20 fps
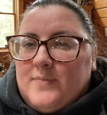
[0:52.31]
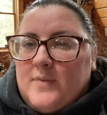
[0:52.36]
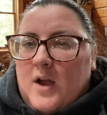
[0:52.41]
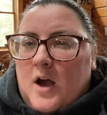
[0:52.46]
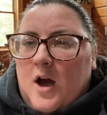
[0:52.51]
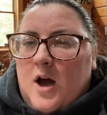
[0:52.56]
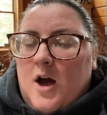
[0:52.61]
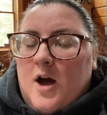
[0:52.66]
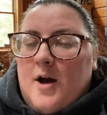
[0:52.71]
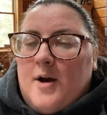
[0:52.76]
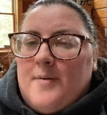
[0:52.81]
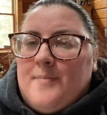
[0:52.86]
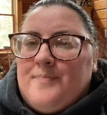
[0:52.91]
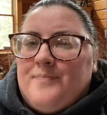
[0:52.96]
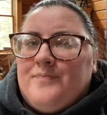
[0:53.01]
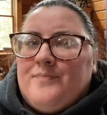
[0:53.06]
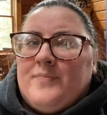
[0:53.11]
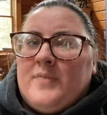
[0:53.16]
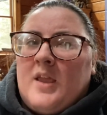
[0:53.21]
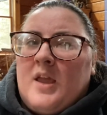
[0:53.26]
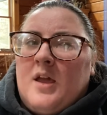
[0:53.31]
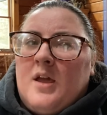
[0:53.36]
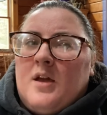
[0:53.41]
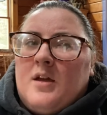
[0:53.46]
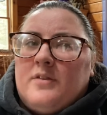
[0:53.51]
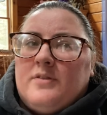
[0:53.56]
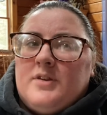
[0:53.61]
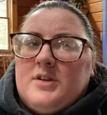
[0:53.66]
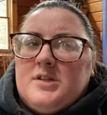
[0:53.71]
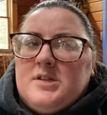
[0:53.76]

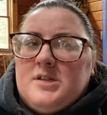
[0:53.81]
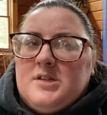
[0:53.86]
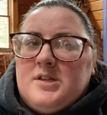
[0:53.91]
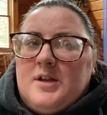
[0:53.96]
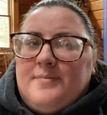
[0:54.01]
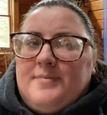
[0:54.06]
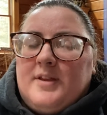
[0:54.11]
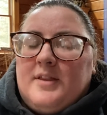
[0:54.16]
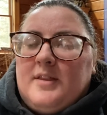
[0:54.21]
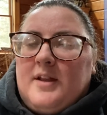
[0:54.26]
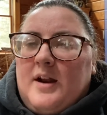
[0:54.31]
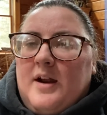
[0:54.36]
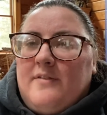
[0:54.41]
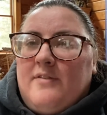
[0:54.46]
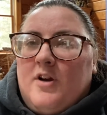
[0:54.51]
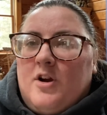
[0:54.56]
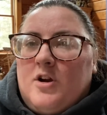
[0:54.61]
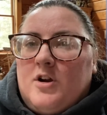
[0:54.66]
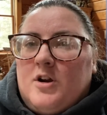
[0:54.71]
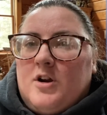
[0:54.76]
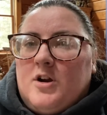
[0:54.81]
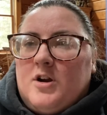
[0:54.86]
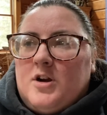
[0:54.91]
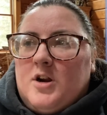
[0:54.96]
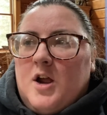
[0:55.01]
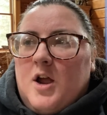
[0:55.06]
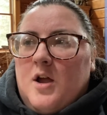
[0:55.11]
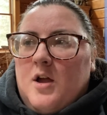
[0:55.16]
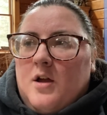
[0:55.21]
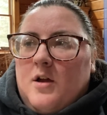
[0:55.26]
This is something that I've heard
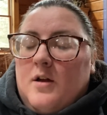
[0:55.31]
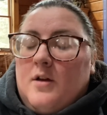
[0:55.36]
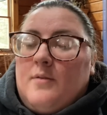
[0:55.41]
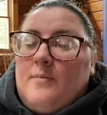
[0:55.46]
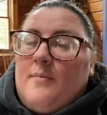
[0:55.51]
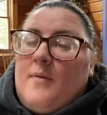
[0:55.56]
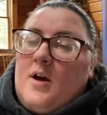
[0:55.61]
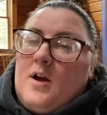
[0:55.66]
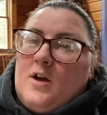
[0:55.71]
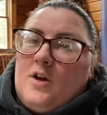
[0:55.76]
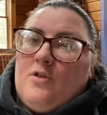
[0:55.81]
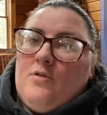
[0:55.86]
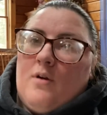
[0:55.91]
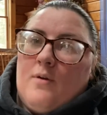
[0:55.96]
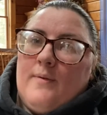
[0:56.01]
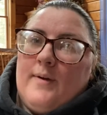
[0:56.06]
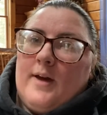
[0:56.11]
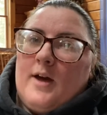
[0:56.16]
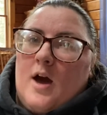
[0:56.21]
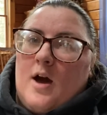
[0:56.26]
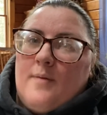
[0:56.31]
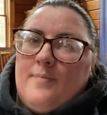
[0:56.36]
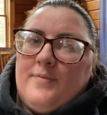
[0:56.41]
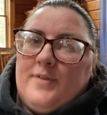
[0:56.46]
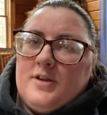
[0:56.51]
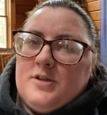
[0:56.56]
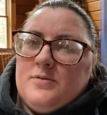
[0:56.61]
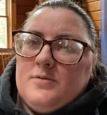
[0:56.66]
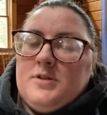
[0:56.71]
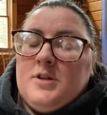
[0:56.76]
growing up.
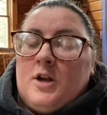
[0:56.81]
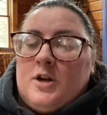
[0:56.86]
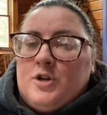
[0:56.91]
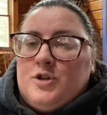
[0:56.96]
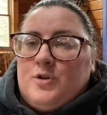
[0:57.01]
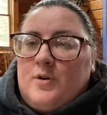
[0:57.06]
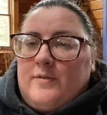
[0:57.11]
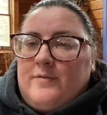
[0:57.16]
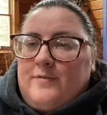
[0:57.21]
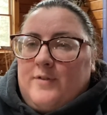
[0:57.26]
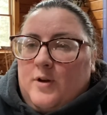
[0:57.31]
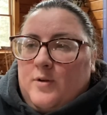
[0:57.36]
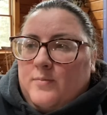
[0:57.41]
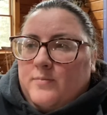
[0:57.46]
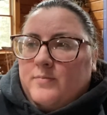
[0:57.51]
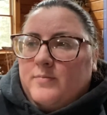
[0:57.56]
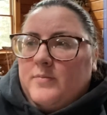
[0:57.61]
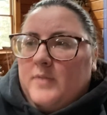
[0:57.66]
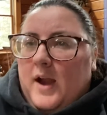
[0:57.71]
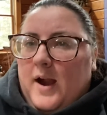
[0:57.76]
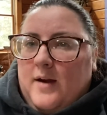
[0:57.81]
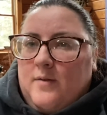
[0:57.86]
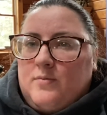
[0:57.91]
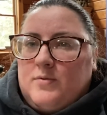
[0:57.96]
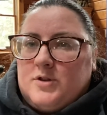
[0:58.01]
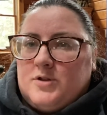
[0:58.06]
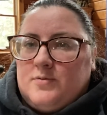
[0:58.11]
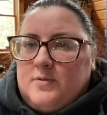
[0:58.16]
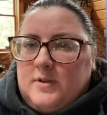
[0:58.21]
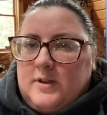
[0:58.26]
This was not a short film that
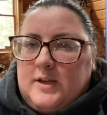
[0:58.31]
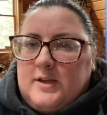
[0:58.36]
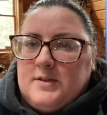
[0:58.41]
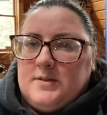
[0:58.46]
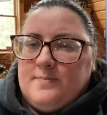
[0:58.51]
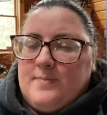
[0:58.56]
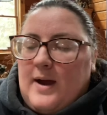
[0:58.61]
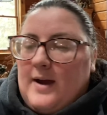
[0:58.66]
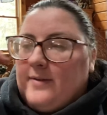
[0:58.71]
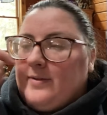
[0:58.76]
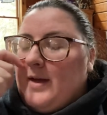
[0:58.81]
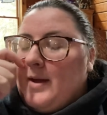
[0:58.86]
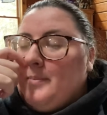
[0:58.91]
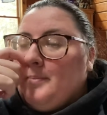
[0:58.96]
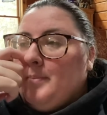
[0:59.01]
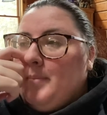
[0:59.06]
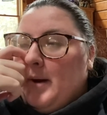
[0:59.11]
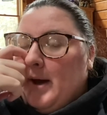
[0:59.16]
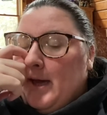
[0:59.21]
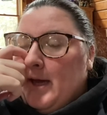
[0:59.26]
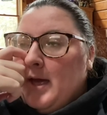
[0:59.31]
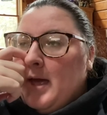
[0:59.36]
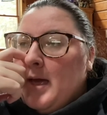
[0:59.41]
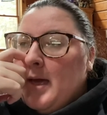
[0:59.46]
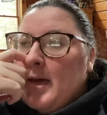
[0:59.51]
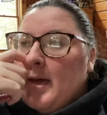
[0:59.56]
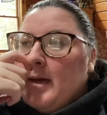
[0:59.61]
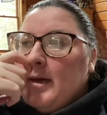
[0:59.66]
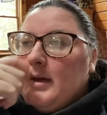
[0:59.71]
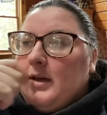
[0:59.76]
was released back then, but
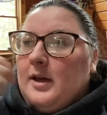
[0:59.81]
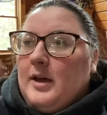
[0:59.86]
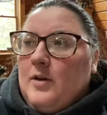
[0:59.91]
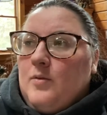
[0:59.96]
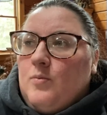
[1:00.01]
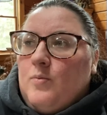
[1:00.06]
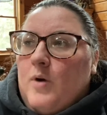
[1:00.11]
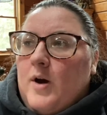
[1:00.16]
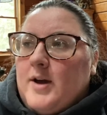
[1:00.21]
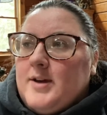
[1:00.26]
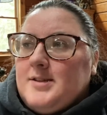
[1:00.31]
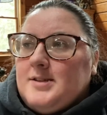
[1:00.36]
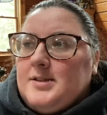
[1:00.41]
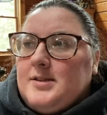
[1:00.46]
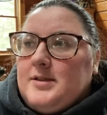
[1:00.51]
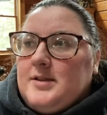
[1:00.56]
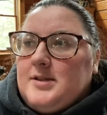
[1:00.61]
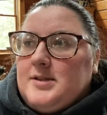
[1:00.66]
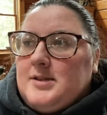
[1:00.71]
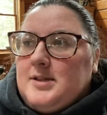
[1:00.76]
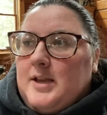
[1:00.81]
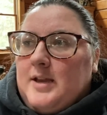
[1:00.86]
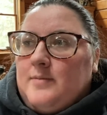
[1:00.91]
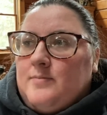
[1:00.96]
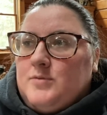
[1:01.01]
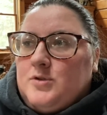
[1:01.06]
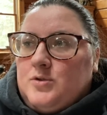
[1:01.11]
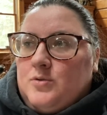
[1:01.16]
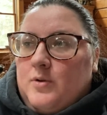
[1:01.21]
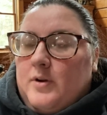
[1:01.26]
it was the same
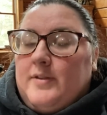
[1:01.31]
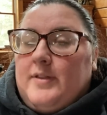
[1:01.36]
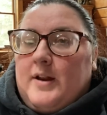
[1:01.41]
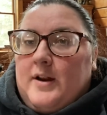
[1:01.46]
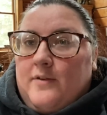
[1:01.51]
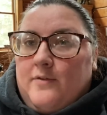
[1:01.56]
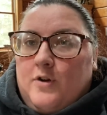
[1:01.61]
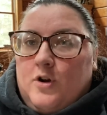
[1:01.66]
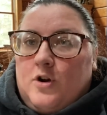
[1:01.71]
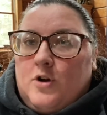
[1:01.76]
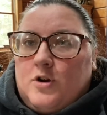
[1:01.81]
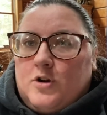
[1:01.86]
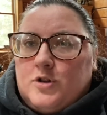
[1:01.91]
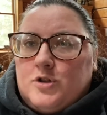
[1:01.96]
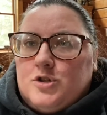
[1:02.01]
story that I've heard.